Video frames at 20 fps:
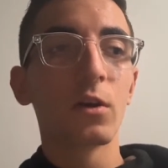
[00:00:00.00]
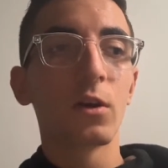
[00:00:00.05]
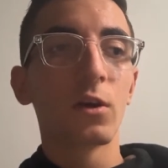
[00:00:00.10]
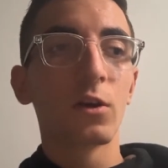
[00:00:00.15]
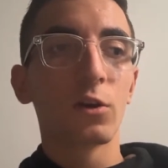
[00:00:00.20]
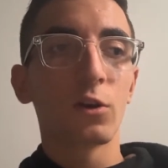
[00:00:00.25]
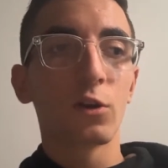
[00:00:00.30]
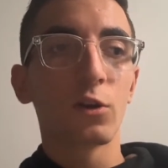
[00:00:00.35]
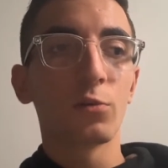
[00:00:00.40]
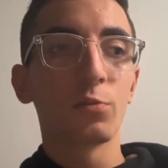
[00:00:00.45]

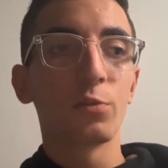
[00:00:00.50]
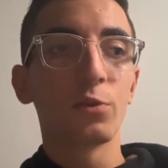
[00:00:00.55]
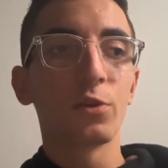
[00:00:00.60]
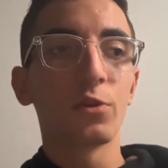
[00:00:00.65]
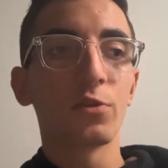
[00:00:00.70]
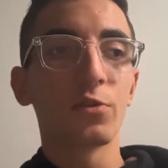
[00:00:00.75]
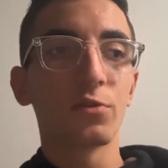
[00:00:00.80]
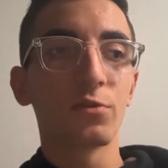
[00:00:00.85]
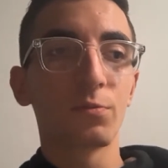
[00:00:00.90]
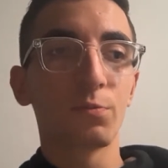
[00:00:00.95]
could be
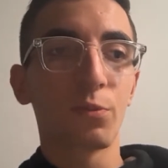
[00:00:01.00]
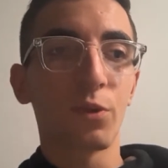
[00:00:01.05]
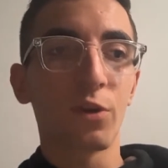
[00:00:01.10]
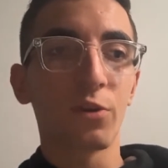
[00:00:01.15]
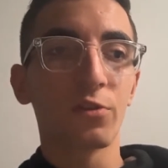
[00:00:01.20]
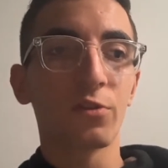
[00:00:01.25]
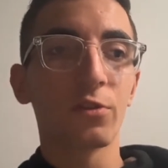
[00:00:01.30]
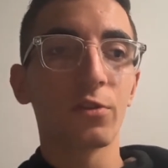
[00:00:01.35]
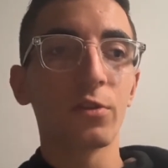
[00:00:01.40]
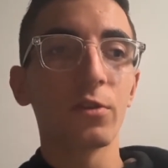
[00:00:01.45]
this
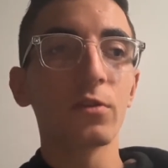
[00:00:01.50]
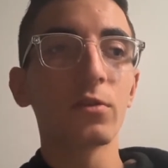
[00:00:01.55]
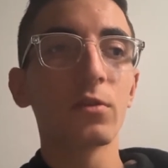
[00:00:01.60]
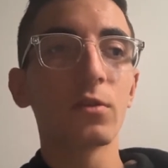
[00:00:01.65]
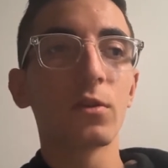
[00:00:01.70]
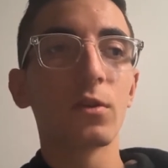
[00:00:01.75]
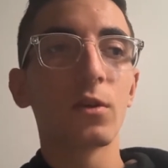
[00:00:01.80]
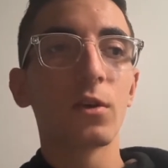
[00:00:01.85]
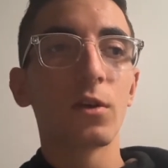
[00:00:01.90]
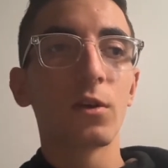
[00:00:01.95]
precedent
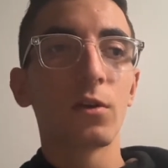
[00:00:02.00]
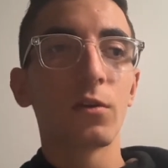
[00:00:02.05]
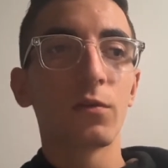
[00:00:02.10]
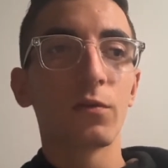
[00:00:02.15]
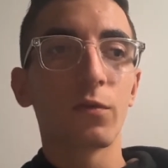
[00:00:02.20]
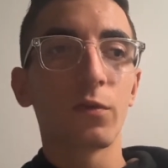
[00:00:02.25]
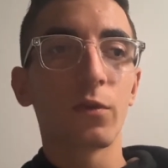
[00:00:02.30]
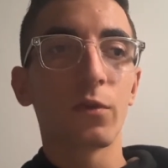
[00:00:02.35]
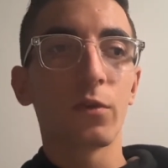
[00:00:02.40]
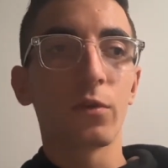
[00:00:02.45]

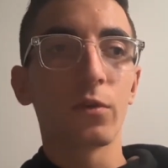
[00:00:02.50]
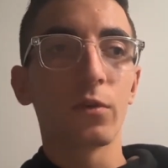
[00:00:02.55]
for